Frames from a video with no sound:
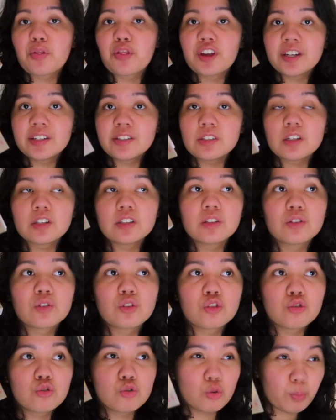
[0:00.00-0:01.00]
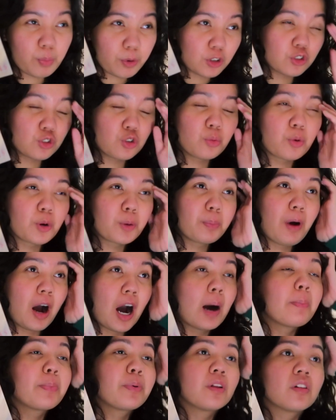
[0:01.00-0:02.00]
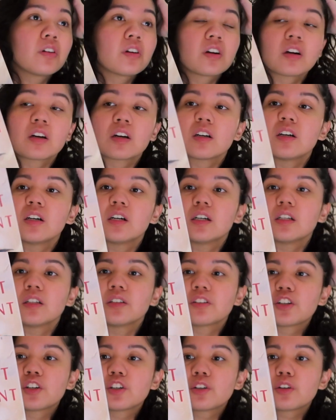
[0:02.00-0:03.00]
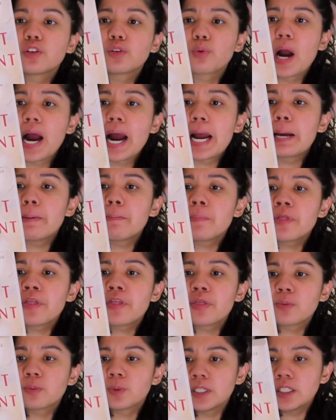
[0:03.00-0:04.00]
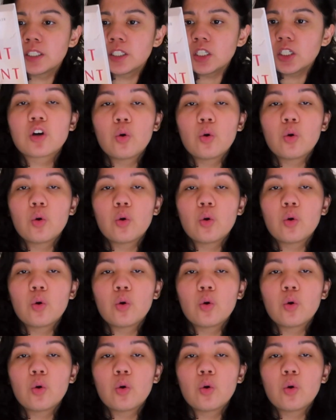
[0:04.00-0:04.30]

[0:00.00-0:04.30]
This is a super duper popular crime thriller.